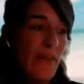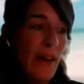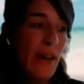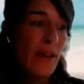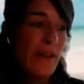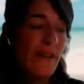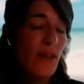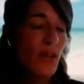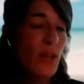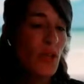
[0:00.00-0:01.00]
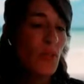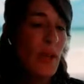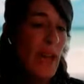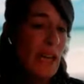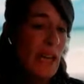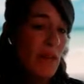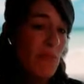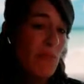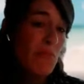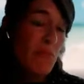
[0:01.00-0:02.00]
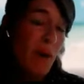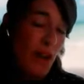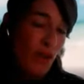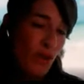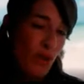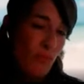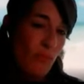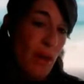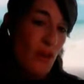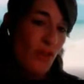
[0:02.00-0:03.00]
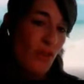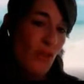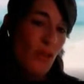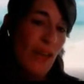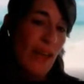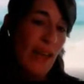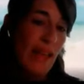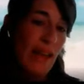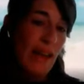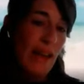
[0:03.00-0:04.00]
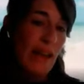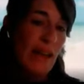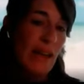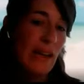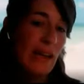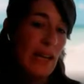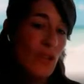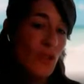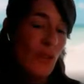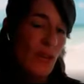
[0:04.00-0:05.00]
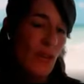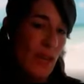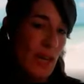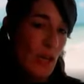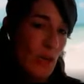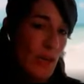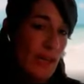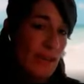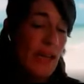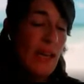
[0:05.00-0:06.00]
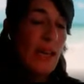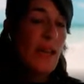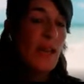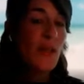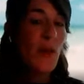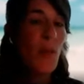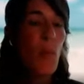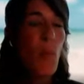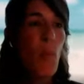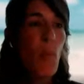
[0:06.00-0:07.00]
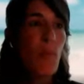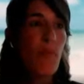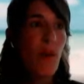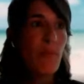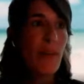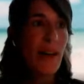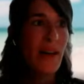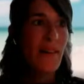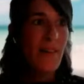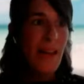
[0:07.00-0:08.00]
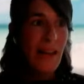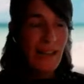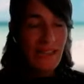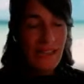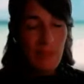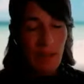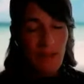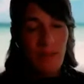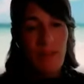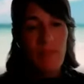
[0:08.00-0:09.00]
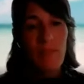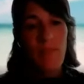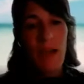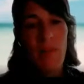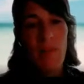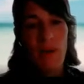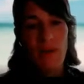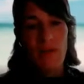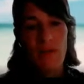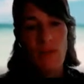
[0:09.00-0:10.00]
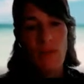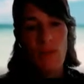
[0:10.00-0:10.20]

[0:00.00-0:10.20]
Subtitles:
that it's not going to be any major social, ethical, and legal issue associated to this. So from an anticipatory point of view,